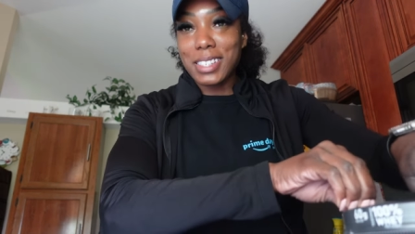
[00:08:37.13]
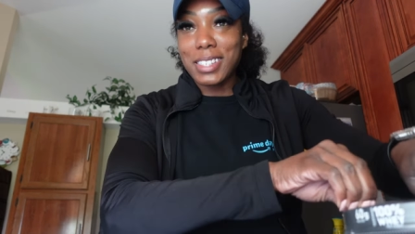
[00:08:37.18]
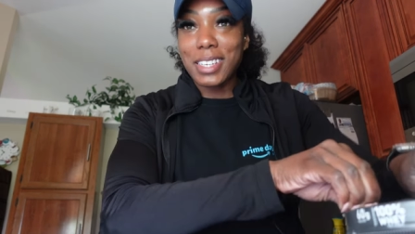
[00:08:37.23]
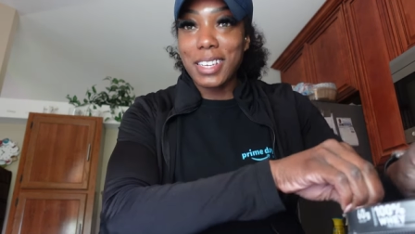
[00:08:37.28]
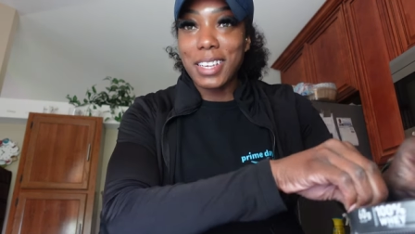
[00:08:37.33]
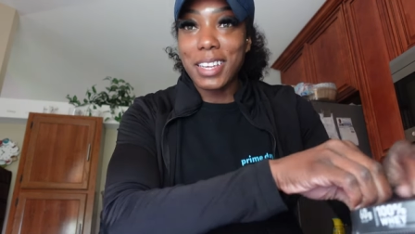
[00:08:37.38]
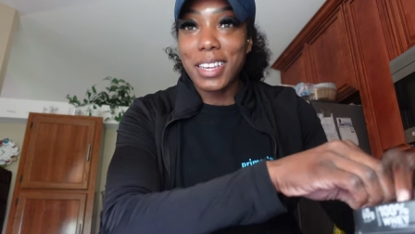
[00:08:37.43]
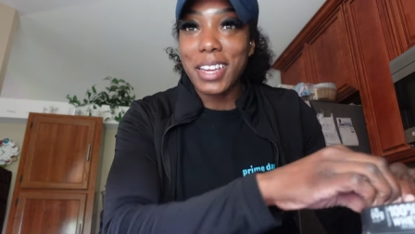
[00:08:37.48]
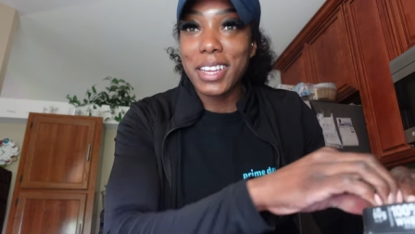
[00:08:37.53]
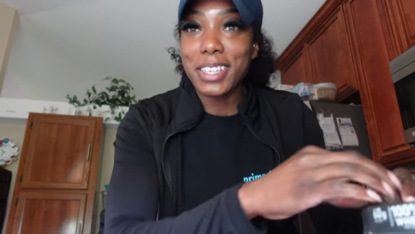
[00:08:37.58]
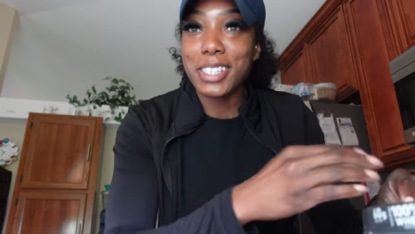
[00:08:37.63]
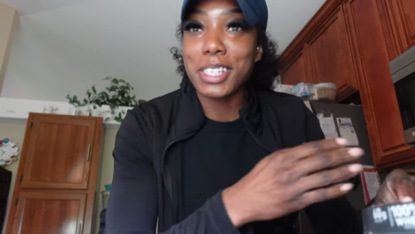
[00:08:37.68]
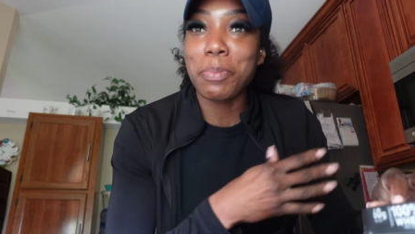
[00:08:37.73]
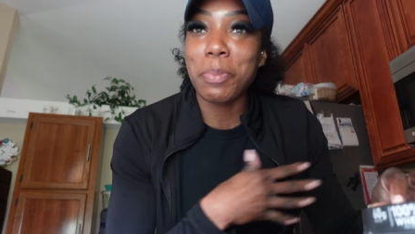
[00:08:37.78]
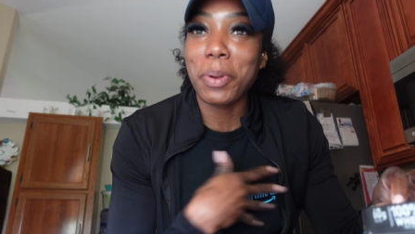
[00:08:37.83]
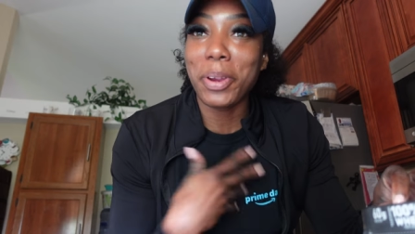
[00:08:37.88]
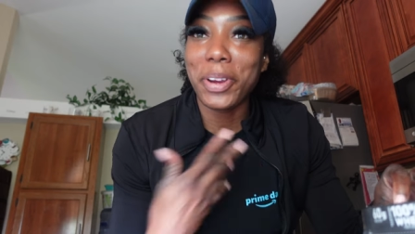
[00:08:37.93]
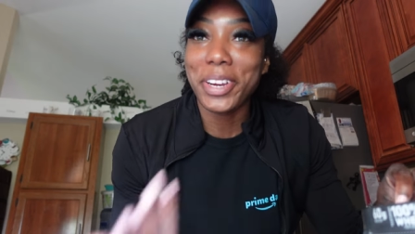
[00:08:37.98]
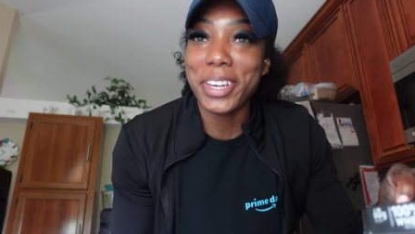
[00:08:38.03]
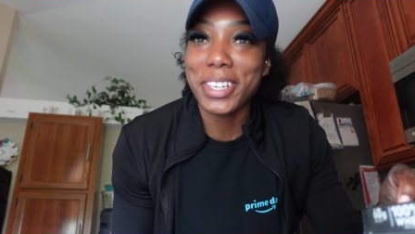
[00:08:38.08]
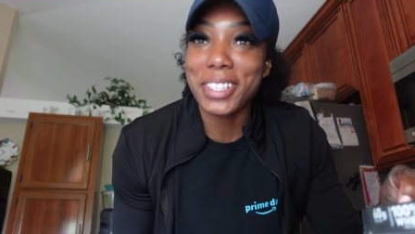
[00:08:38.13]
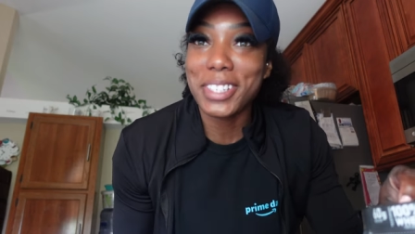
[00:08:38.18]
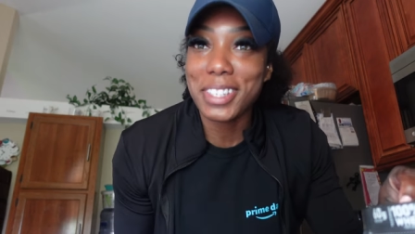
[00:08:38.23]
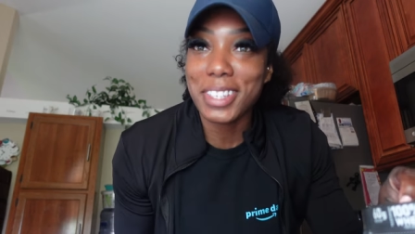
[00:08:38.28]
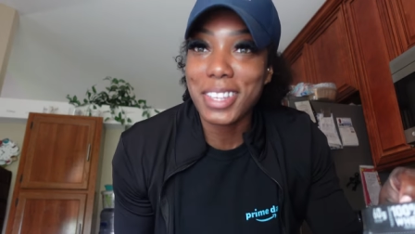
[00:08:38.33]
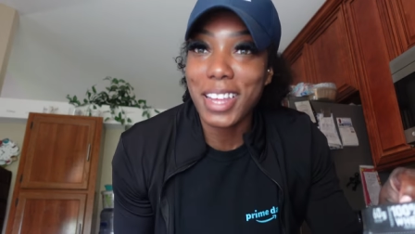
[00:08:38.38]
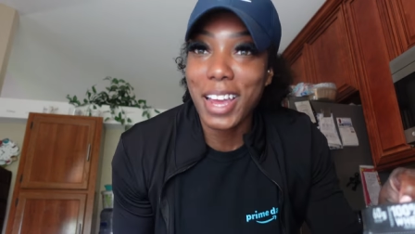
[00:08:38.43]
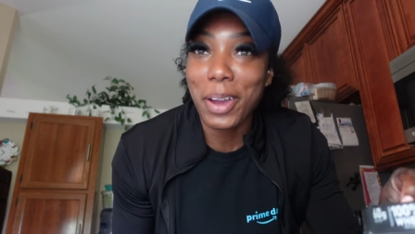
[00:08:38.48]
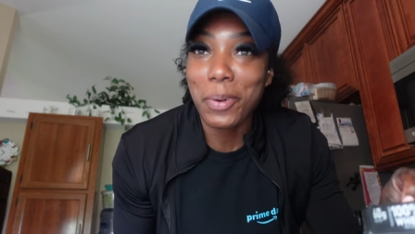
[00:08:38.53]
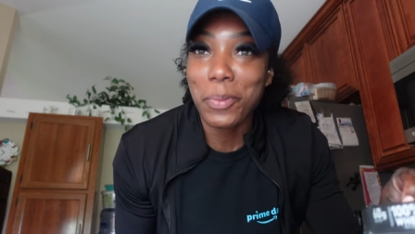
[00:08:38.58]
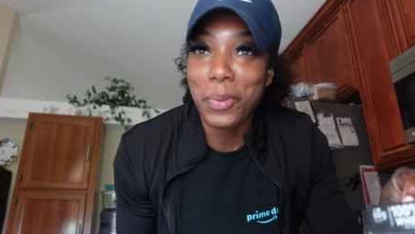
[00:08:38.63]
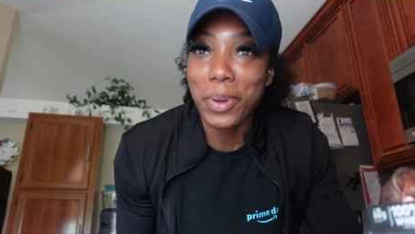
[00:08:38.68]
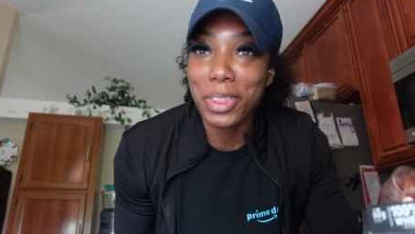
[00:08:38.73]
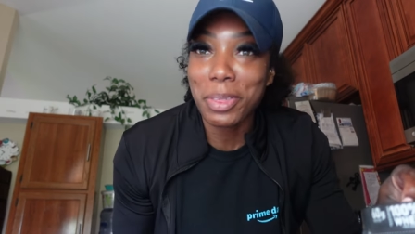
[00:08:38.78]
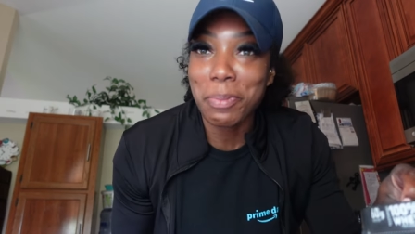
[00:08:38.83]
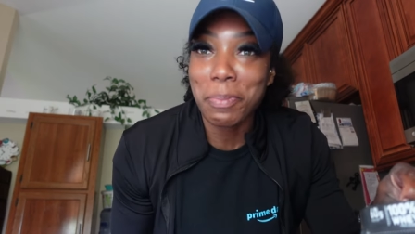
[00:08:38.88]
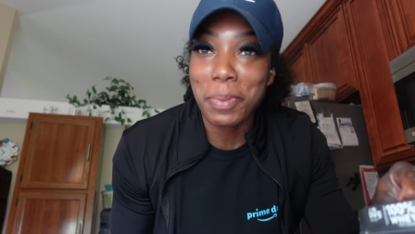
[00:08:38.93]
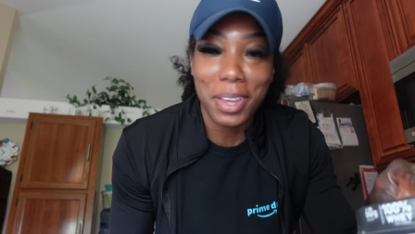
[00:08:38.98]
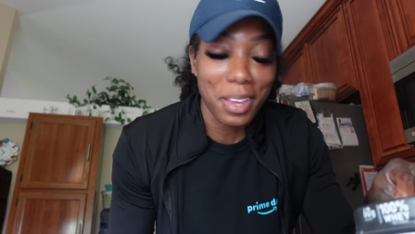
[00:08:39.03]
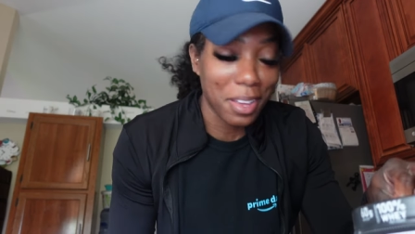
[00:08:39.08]
to experience that
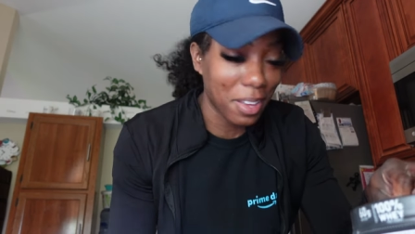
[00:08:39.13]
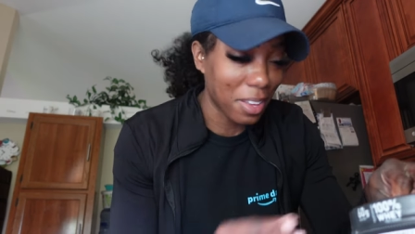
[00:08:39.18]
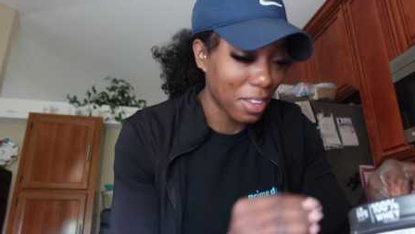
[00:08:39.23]
with me.